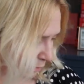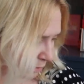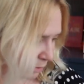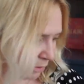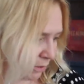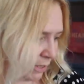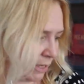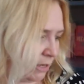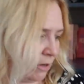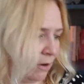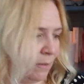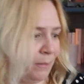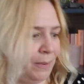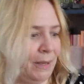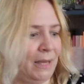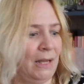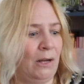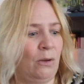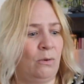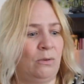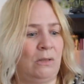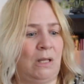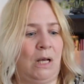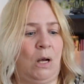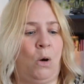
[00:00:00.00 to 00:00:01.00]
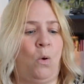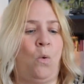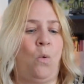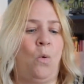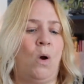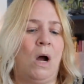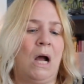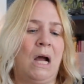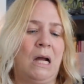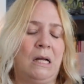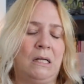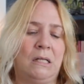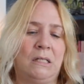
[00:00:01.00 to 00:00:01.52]
was ninety-nine p and I was like,
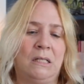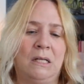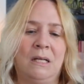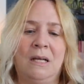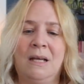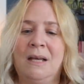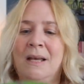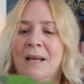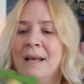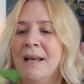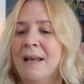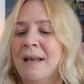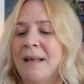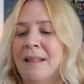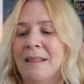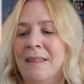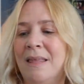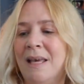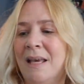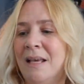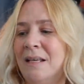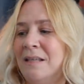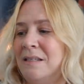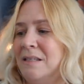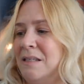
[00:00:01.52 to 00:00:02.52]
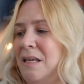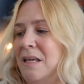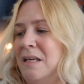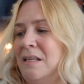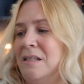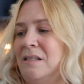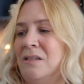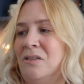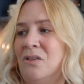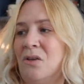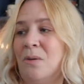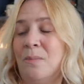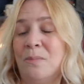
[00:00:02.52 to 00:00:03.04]
what? This
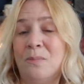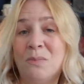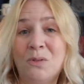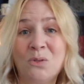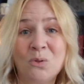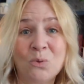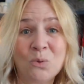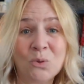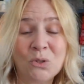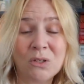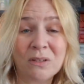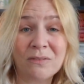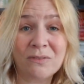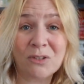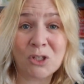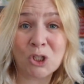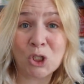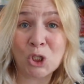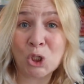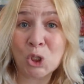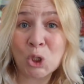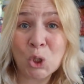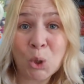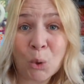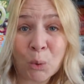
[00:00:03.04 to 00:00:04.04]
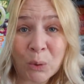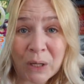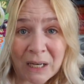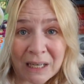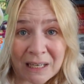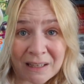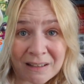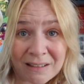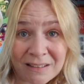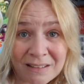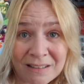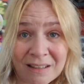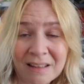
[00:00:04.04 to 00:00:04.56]
is some sort of
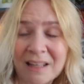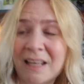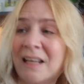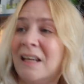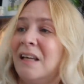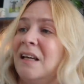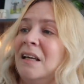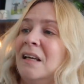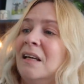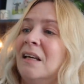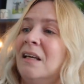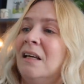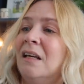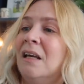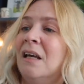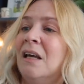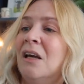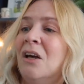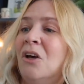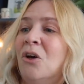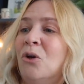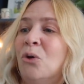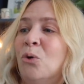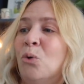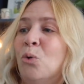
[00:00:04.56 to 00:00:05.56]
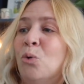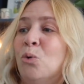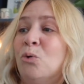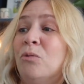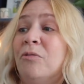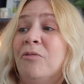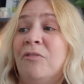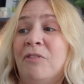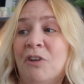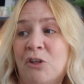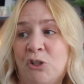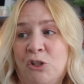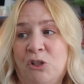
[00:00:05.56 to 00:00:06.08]
toilet thing called
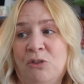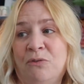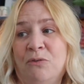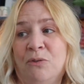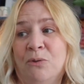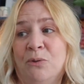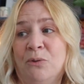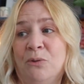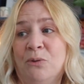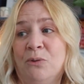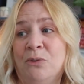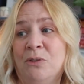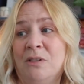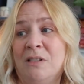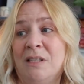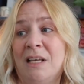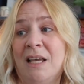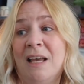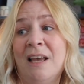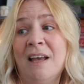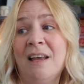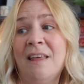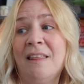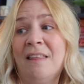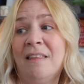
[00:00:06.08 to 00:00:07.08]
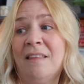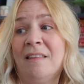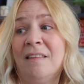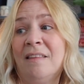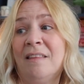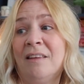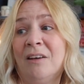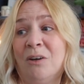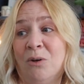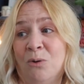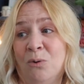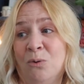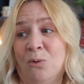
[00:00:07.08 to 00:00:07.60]
Flush Force. Here
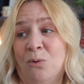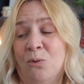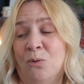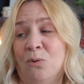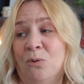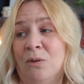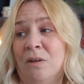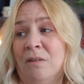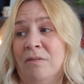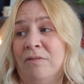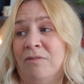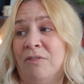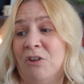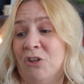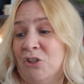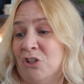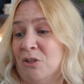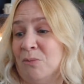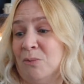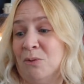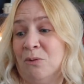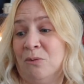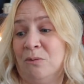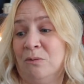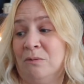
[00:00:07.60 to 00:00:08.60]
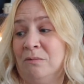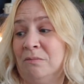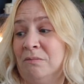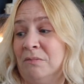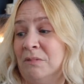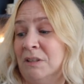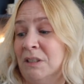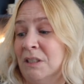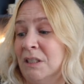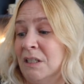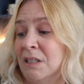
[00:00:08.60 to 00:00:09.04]
they're called Flush 'em All.